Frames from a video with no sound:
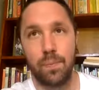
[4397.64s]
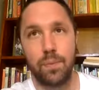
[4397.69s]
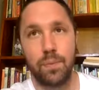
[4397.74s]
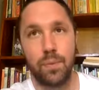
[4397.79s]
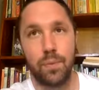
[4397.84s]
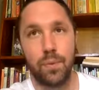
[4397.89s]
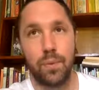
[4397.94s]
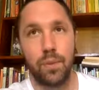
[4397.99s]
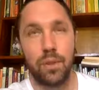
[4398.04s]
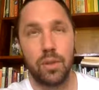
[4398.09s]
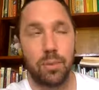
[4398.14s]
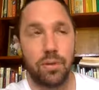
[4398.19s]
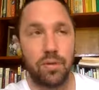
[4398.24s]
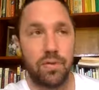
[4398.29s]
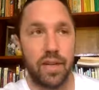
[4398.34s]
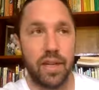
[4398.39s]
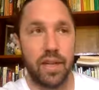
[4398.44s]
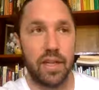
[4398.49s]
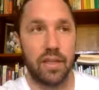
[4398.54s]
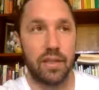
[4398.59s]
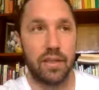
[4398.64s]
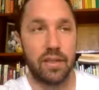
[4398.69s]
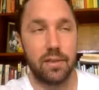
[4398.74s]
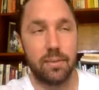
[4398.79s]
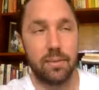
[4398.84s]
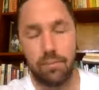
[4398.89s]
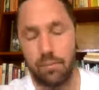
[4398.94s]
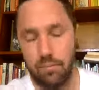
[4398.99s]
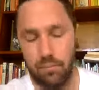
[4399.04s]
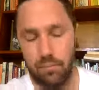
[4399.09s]
which
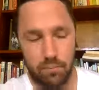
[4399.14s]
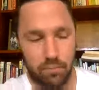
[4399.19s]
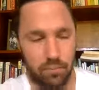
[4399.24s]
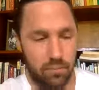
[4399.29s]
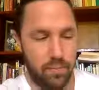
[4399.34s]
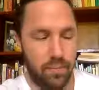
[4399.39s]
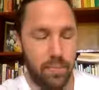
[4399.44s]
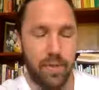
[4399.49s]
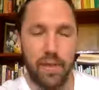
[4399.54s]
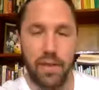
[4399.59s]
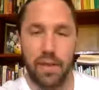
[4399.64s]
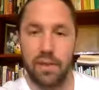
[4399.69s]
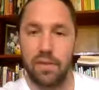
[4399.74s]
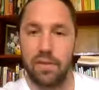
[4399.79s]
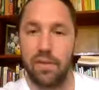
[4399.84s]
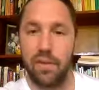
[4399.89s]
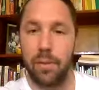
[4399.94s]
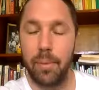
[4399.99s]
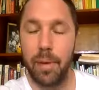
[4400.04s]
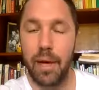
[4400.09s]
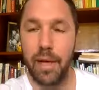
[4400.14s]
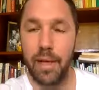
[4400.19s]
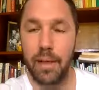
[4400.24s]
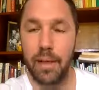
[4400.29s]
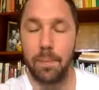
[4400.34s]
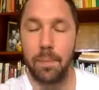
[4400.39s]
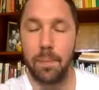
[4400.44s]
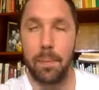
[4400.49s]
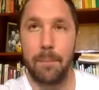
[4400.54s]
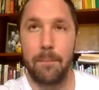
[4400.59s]
provides things for the body.
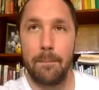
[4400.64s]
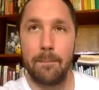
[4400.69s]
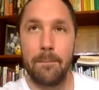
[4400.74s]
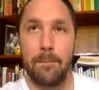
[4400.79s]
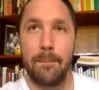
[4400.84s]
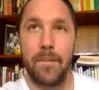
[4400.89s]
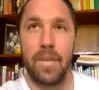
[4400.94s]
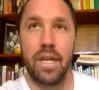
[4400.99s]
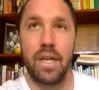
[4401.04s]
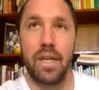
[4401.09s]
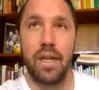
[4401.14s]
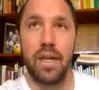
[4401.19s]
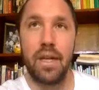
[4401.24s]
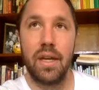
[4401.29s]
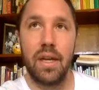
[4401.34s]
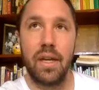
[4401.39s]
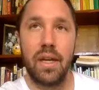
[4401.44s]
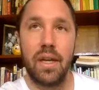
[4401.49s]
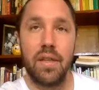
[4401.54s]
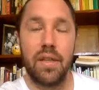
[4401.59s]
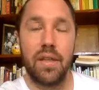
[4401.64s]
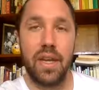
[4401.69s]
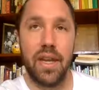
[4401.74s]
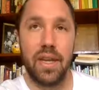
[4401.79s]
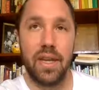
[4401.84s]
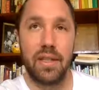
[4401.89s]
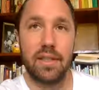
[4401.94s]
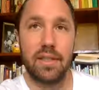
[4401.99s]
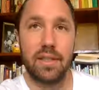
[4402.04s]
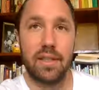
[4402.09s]
The
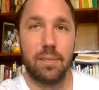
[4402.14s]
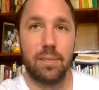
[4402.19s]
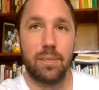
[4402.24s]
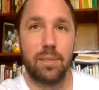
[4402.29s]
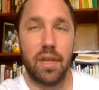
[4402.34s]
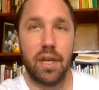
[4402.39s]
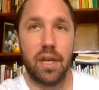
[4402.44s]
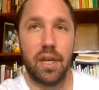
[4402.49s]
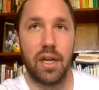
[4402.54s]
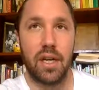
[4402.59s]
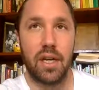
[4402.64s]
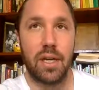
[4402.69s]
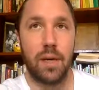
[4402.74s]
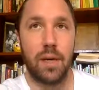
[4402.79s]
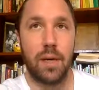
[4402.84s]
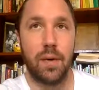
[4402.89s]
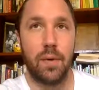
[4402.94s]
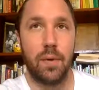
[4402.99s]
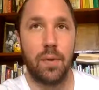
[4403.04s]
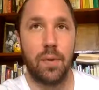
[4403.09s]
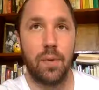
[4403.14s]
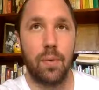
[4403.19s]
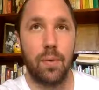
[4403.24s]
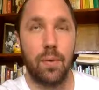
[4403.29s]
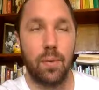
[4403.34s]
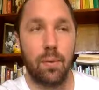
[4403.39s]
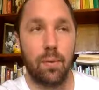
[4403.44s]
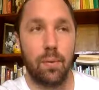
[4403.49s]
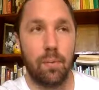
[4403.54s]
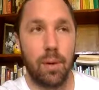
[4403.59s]
next, Meta
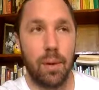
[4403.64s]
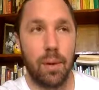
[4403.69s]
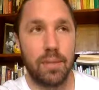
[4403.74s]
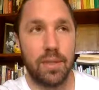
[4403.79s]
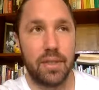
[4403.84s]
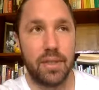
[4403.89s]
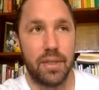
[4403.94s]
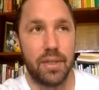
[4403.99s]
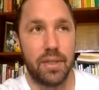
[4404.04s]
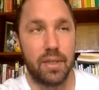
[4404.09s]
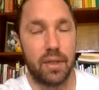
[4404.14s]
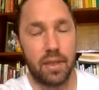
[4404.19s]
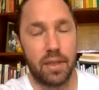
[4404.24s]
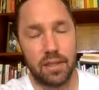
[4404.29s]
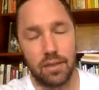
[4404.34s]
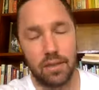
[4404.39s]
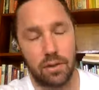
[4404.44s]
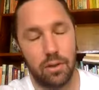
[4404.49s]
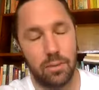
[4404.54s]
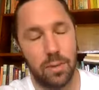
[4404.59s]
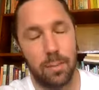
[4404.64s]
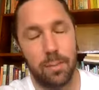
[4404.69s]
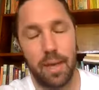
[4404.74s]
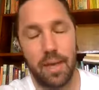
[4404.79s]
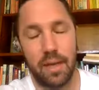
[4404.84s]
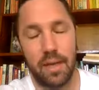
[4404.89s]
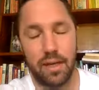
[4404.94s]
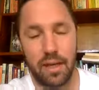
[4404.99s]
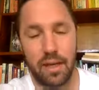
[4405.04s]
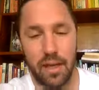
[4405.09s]

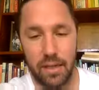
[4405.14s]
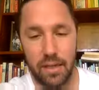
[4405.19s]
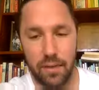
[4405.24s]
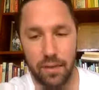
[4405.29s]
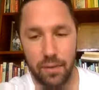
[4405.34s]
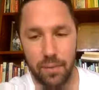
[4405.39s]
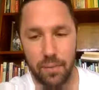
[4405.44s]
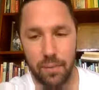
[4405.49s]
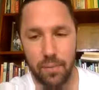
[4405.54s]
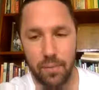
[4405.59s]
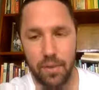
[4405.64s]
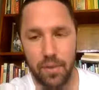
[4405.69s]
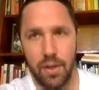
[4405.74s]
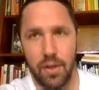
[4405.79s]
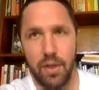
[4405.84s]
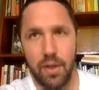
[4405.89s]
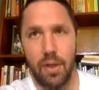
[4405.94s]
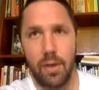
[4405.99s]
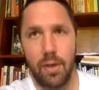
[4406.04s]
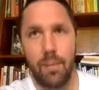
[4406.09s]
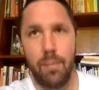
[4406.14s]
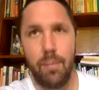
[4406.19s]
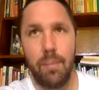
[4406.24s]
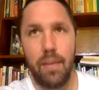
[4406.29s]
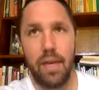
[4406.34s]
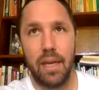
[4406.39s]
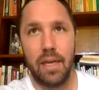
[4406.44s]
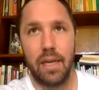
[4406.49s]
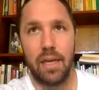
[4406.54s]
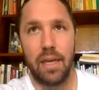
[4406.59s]
Dhatu.
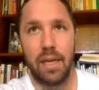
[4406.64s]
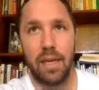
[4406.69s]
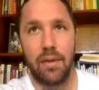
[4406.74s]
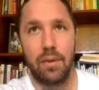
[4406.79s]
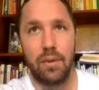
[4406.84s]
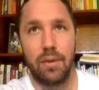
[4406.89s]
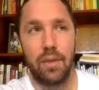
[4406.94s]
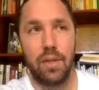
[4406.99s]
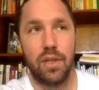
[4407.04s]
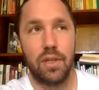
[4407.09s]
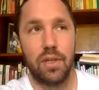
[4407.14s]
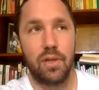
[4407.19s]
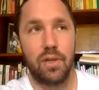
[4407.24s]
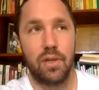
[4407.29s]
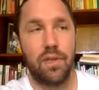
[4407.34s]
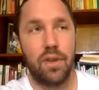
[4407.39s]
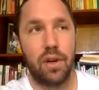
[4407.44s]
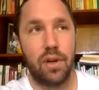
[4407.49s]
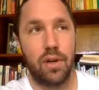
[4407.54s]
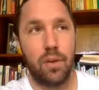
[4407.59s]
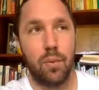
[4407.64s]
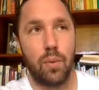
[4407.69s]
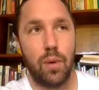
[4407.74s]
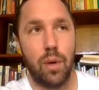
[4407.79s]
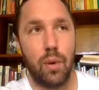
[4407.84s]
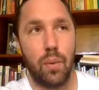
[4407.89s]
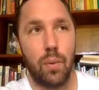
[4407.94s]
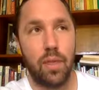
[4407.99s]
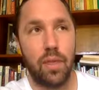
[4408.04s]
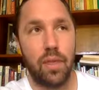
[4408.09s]
Meta Dhatu does very
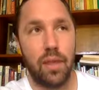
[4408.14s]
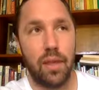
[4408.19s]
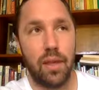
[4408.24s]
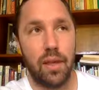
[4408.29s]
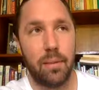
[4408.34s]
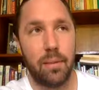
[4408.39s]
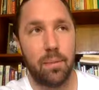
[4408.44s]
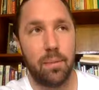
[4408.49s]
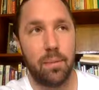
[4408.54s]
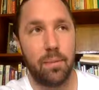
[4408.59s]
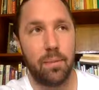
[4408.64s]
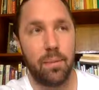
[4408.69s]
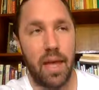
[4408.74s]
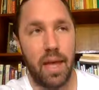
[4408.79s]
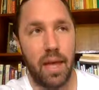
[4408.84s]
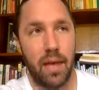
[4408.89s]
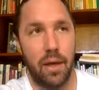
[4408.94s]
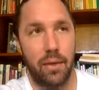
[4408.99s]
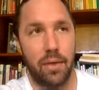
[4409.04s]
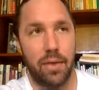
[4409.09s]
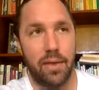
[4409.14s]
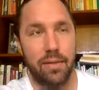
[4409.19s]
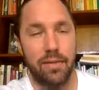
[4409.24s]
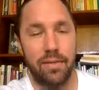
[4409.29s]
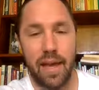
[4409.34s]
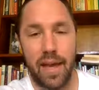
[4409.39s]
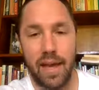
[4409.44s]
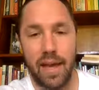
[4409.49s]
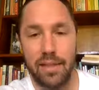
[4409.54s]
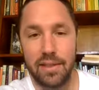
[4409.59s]
well with healthy
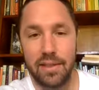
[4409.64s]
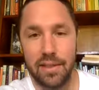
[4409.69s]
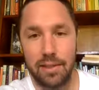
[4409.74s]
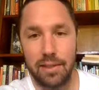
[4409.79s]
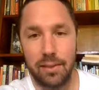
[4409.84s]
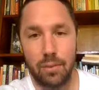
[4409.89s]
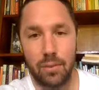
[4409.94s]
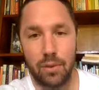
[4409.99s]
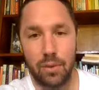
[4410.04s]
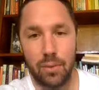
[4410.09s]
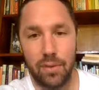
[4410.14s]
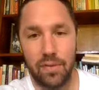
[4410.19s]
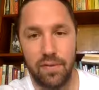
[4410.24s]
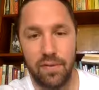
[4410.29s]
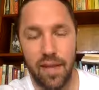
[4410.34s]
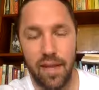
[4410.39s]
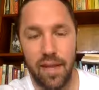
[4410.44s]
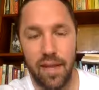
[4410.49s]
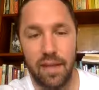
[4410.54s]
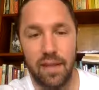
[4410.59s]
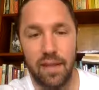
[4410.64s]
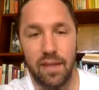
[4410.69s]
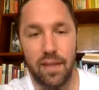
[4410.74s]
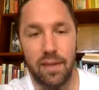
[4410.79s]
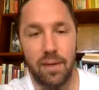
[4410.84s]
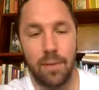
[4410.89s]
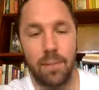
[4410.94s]
fats, which we find in